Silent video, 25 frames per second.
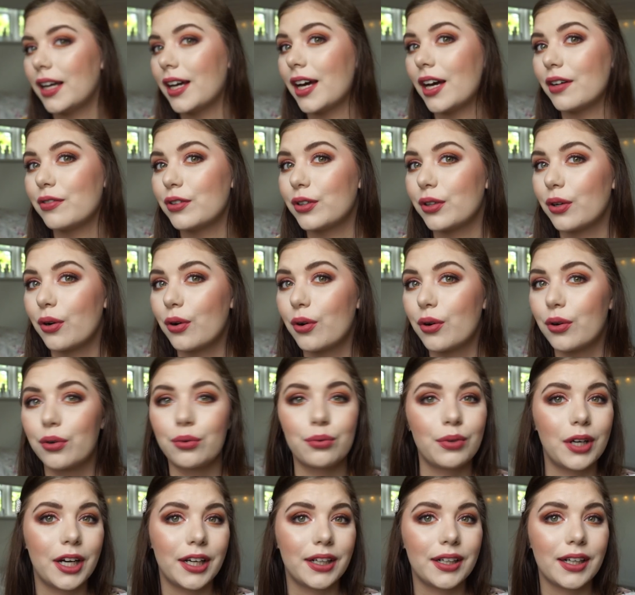I have it
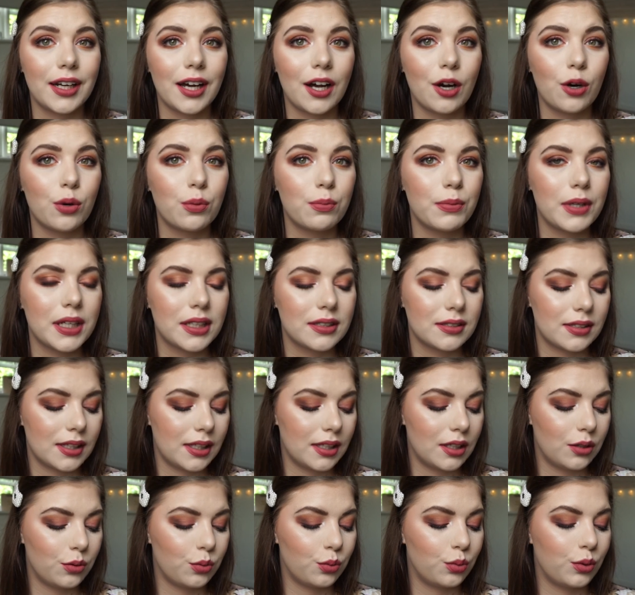on right now, mixed
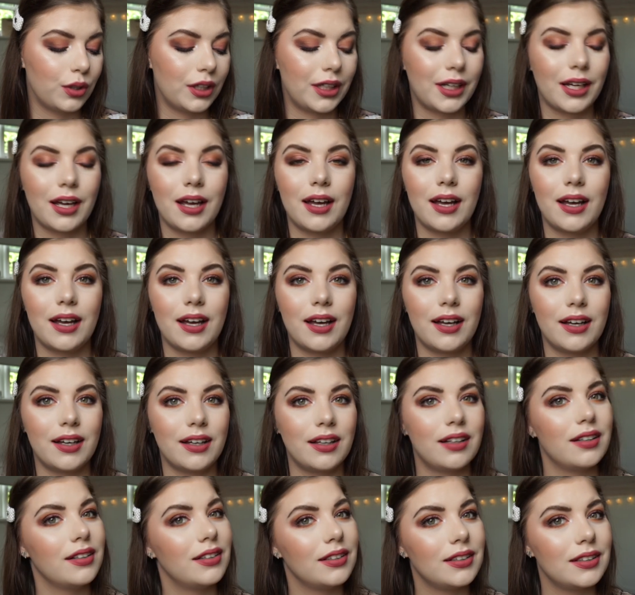in with a
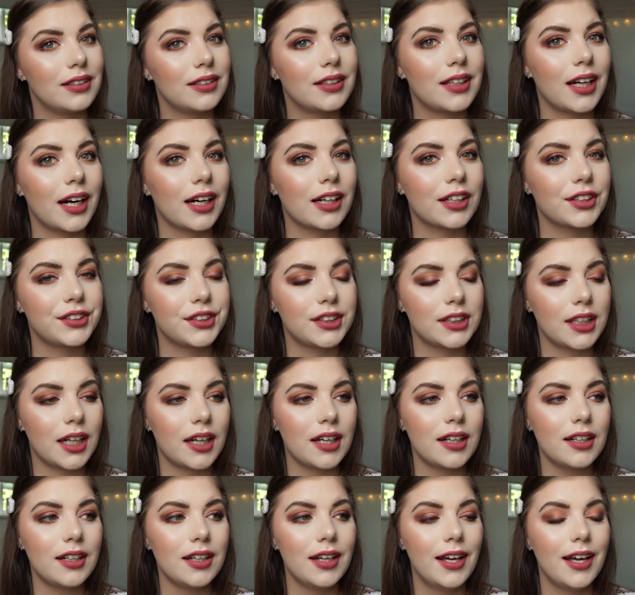darker
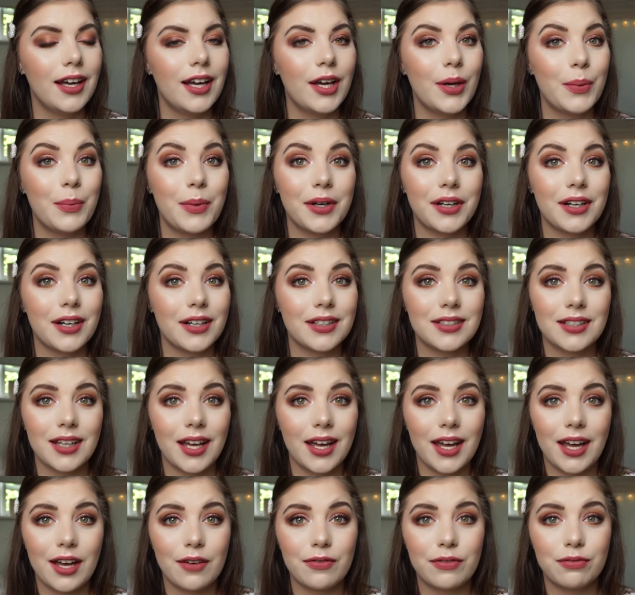shade because
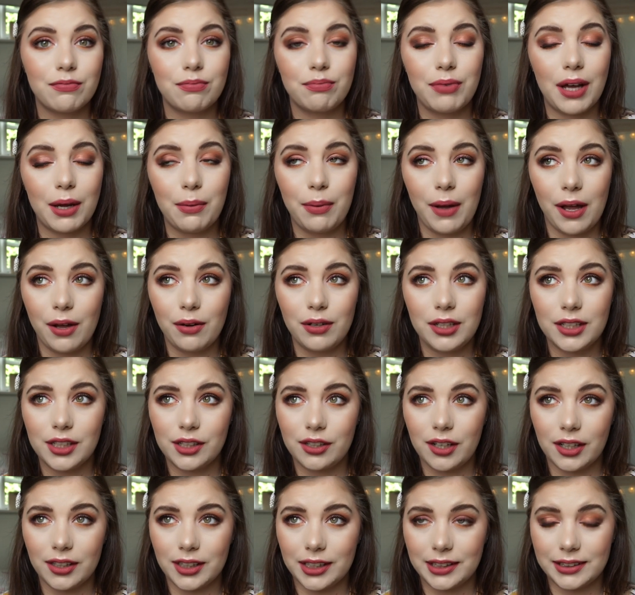I have apparently
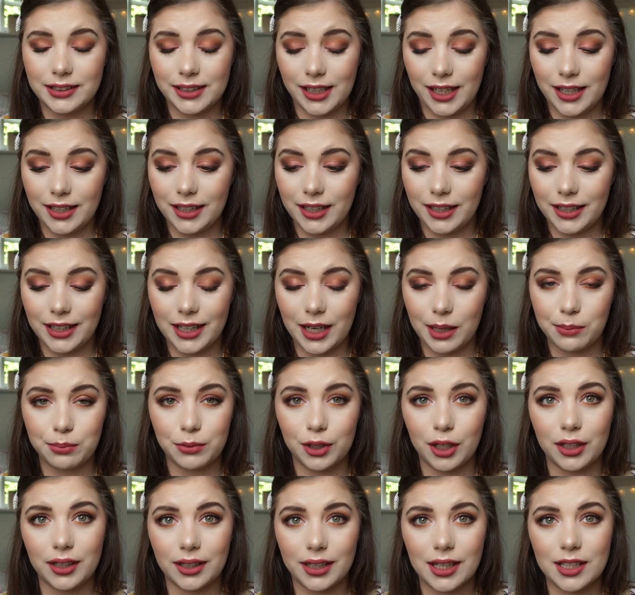gotten a tan and I'm
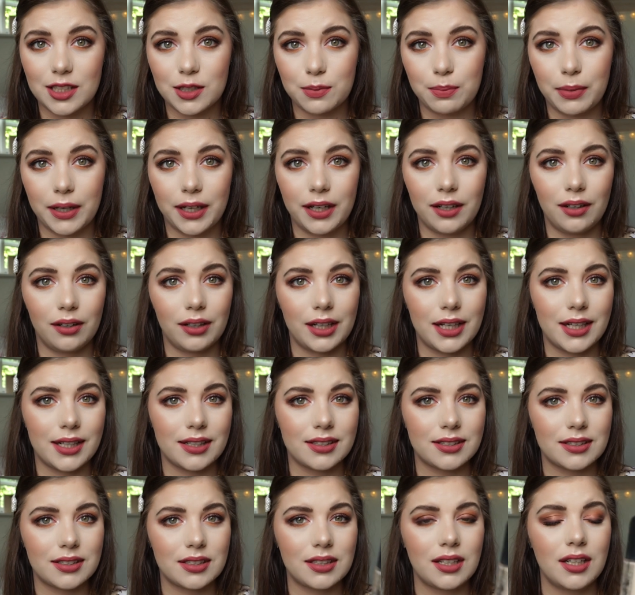not as pale
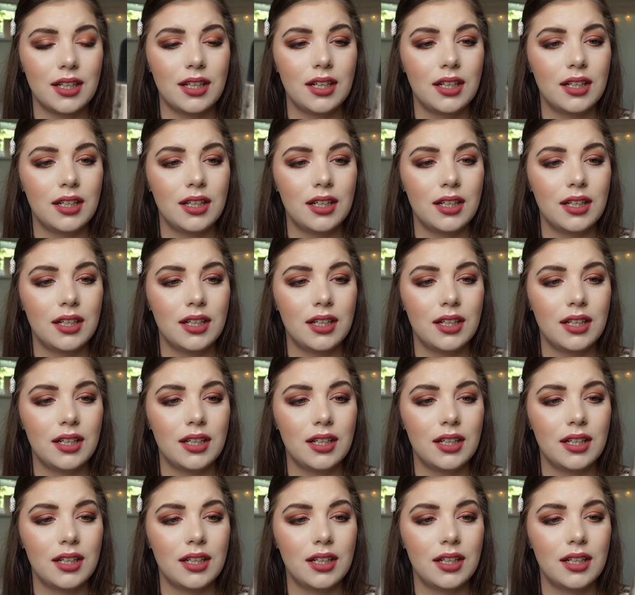as